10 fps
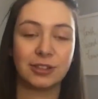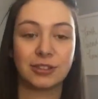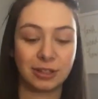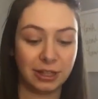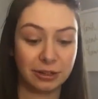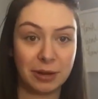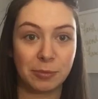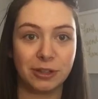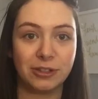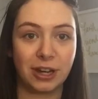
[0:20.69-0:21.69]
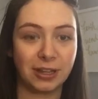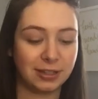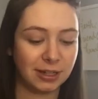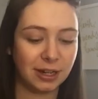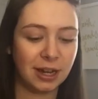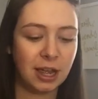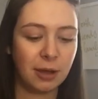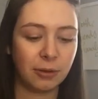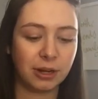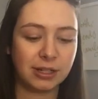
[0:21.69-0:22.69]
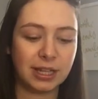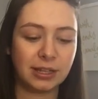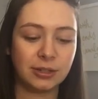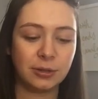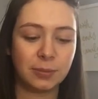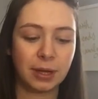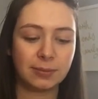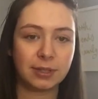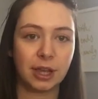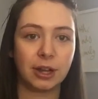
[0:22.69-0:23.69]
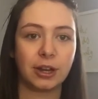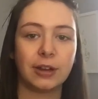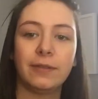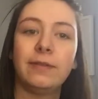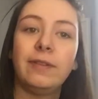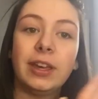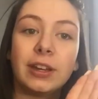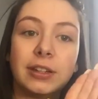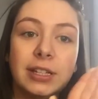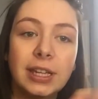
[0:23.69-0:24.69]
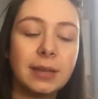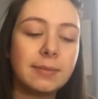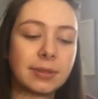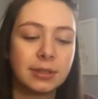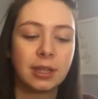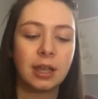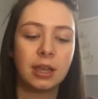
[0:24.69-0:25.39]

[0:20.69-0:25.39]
It's a really great moisturizer. We're going to take 2 pumps on our fingertips.